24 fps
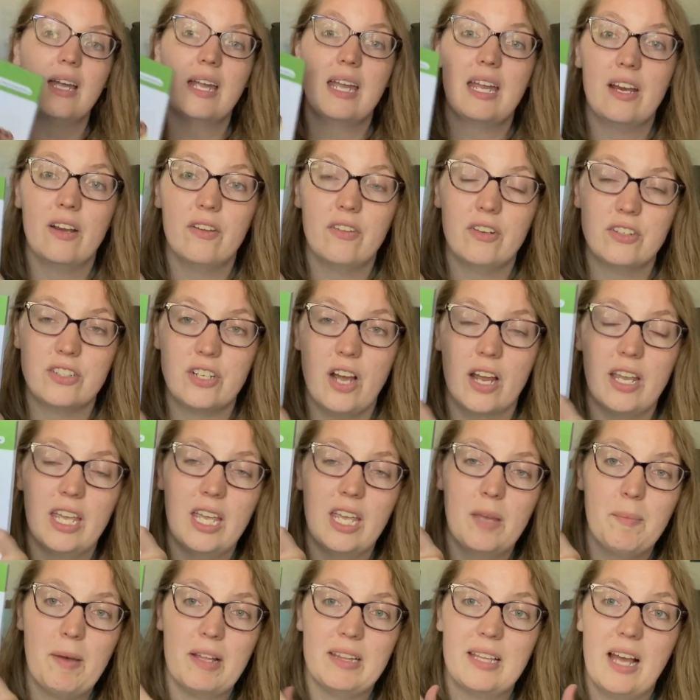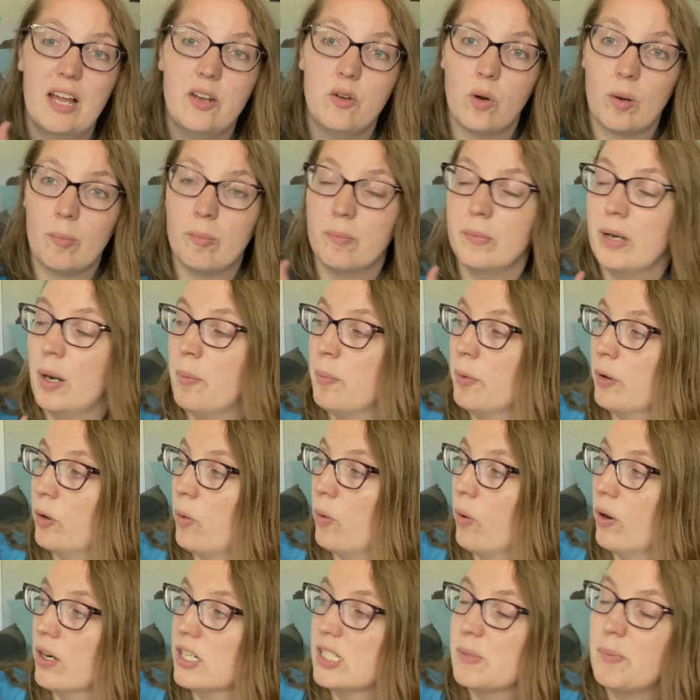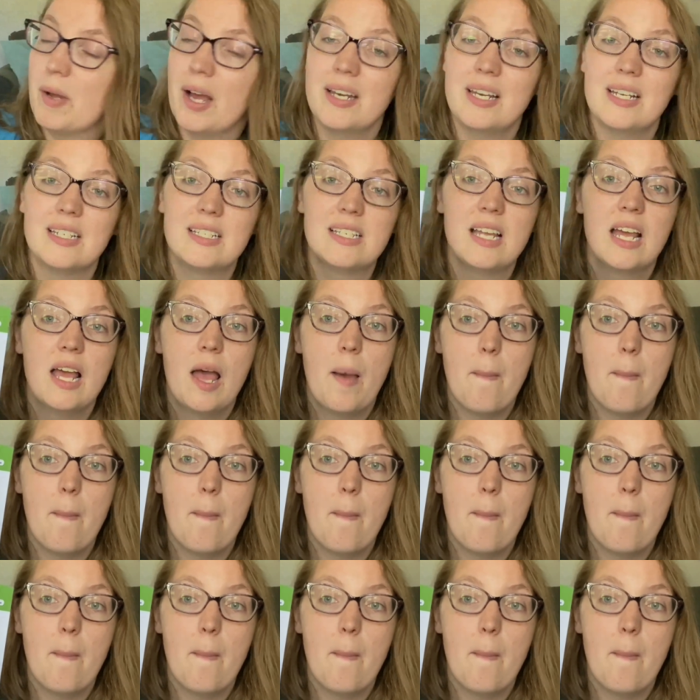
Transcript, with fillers: Here they're talking about that number correspondence,